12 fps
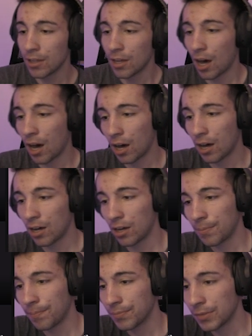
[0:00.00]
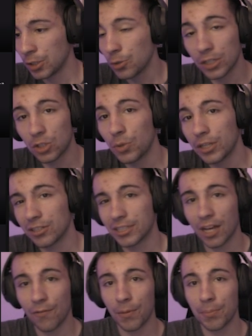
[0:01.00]
um you could do it
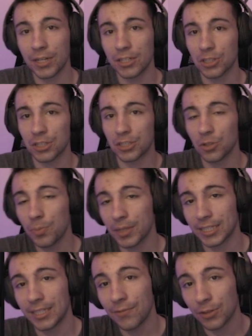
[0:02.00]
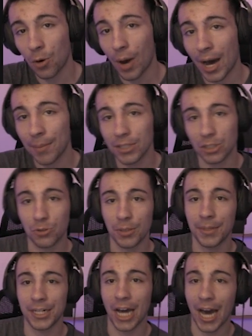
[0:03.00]
yourself i'm pretty sure too because even though i'm the streamer
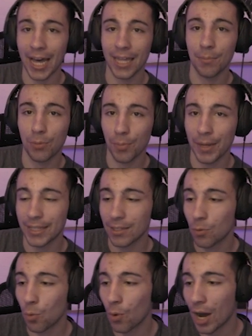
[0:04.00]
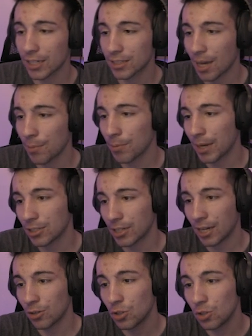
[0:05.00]
and i implemented watch time in my
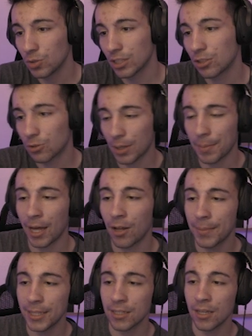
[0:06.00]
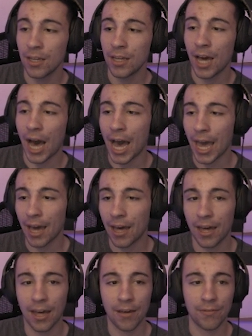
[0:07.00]
channel using stream element i
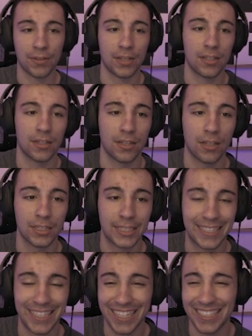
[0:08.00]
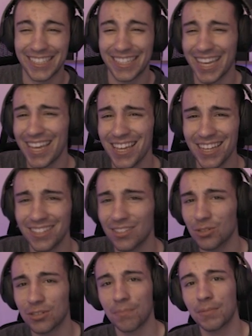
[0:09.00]
have six days or
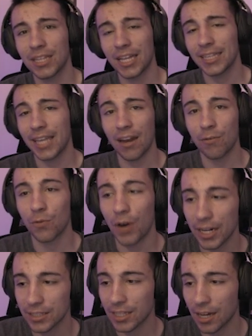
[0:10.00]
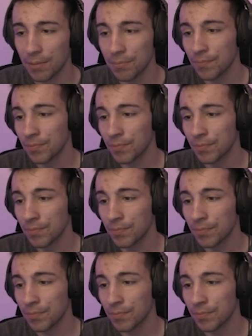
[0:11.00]
something like that of watch time